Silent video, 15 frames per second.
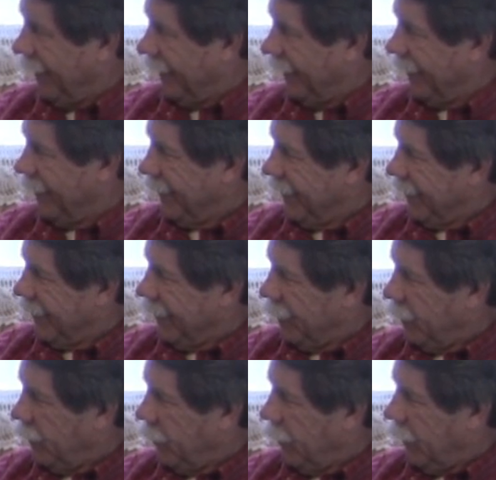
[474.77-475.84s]

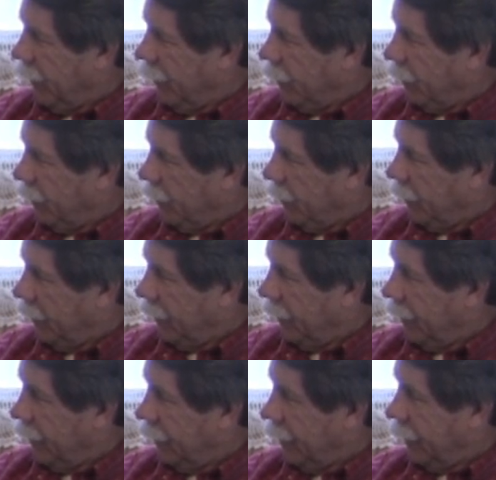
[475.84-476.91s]

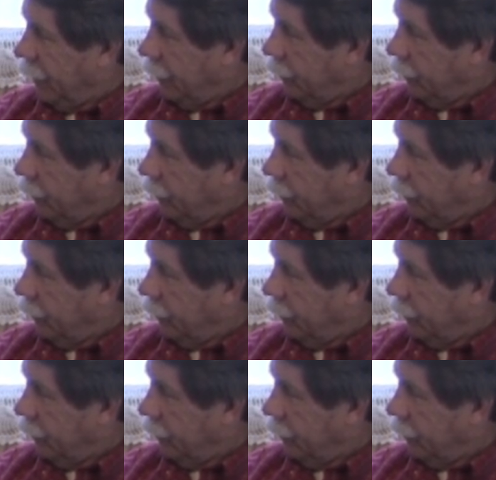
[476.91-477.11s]
This person isn't speaking.